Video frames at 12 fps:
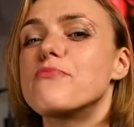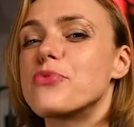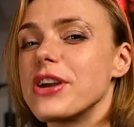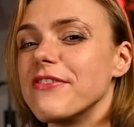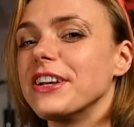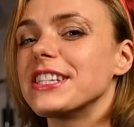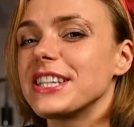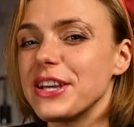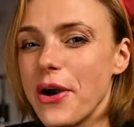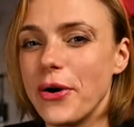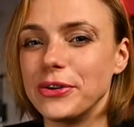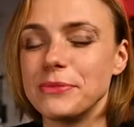previously
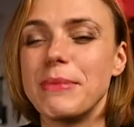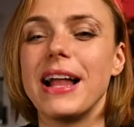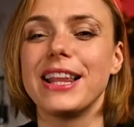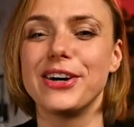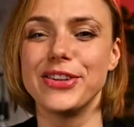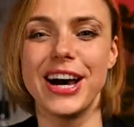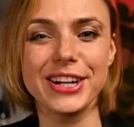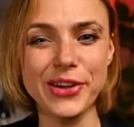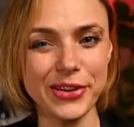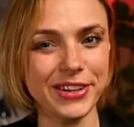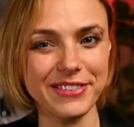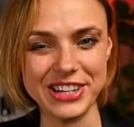owned by Leonardo
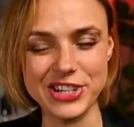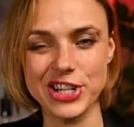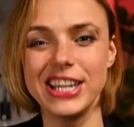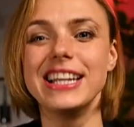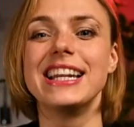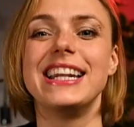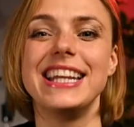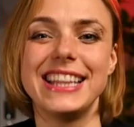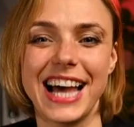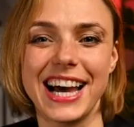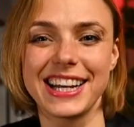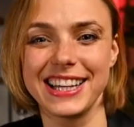da Vinci
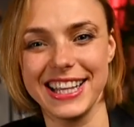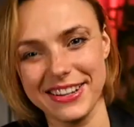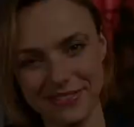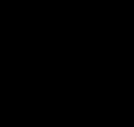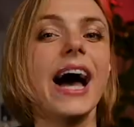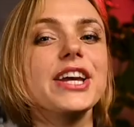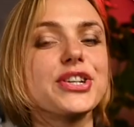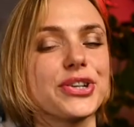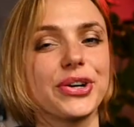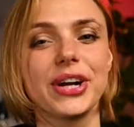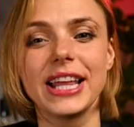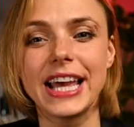Nitardi. I
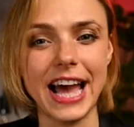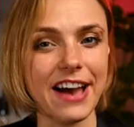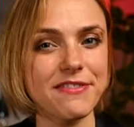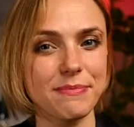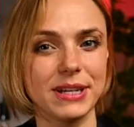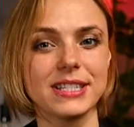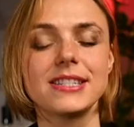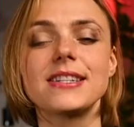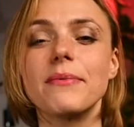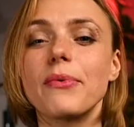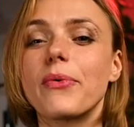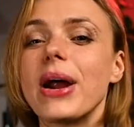surely have missed
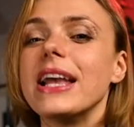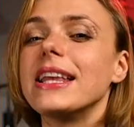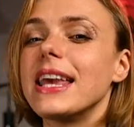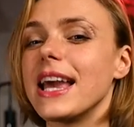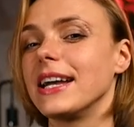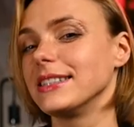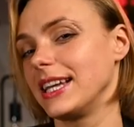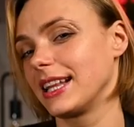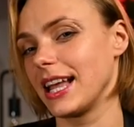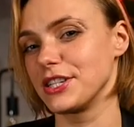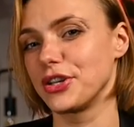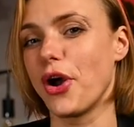some great Chianti
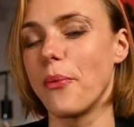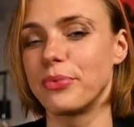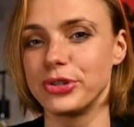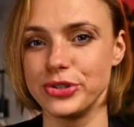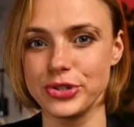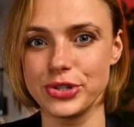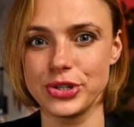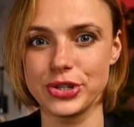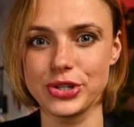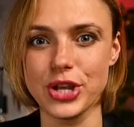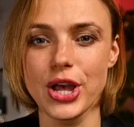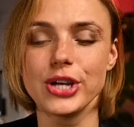Classico
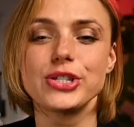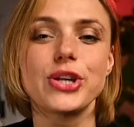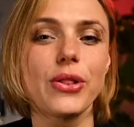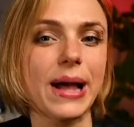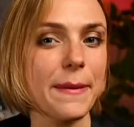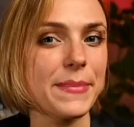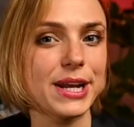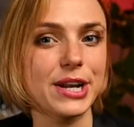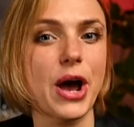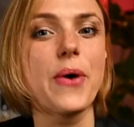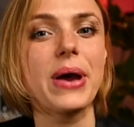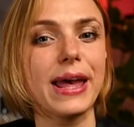producers, so let me
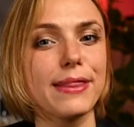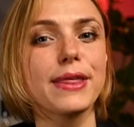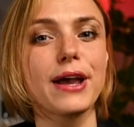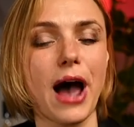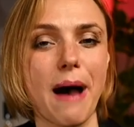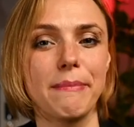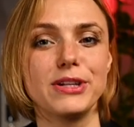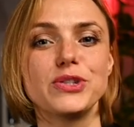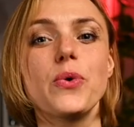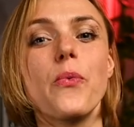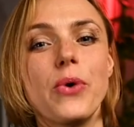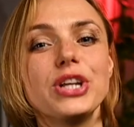know in the comments
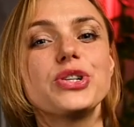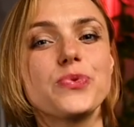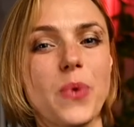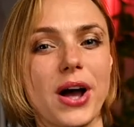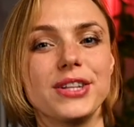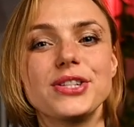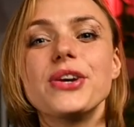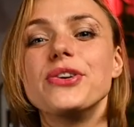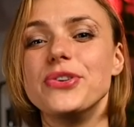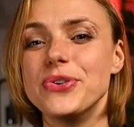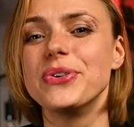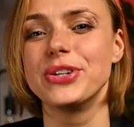which ones
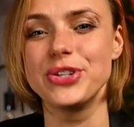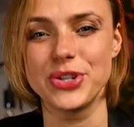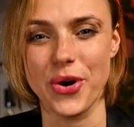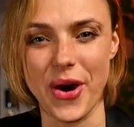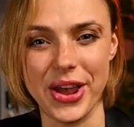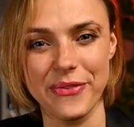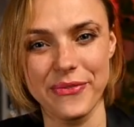you enjoy.